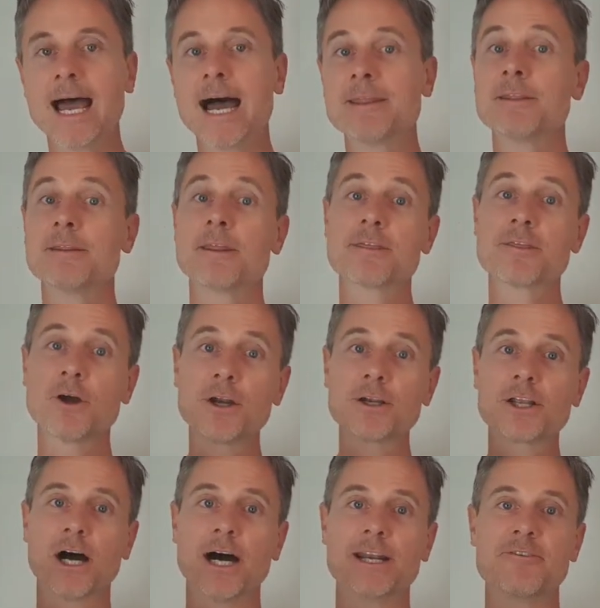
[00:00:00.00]
Then the third
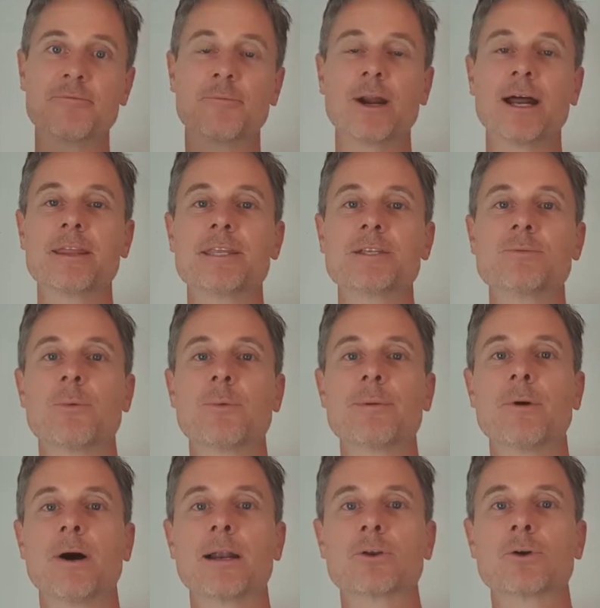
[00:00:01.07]
kind of breath is what we
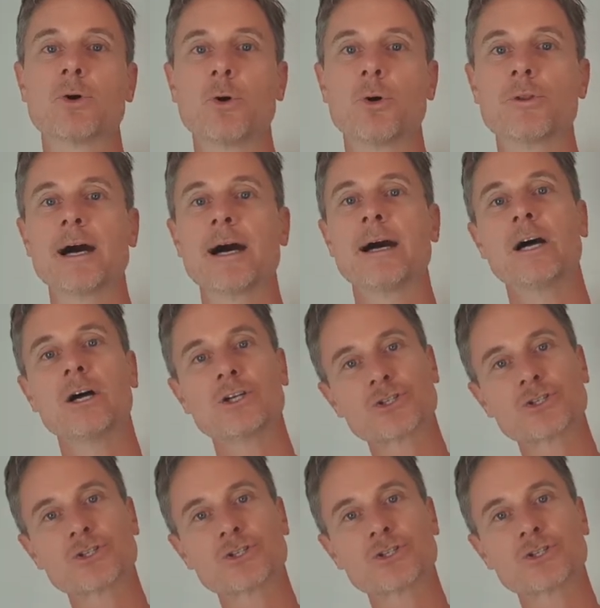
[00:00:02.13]
might call the